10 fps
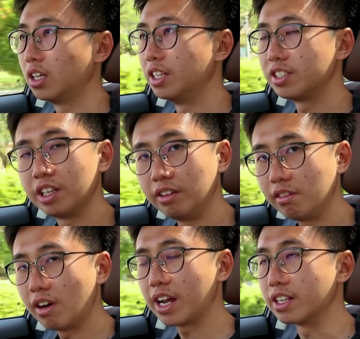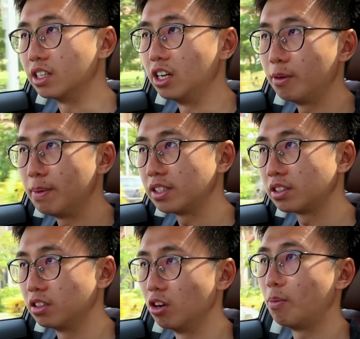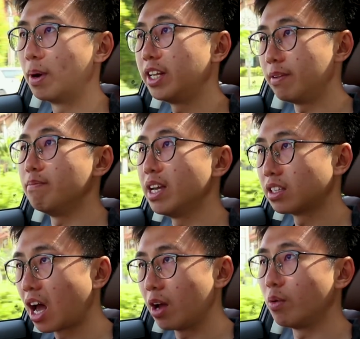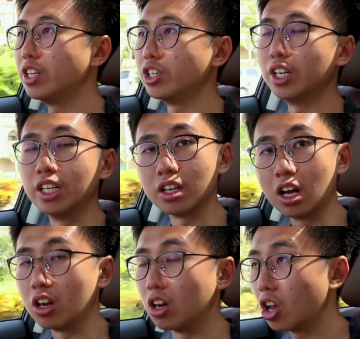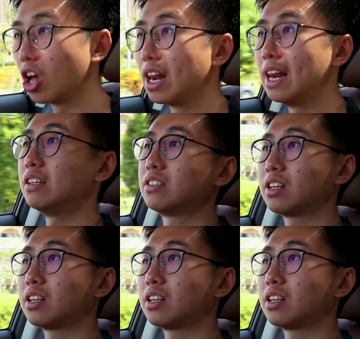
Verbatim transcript: The steering rack is a little bit slow, but that makes highway journeys a lot less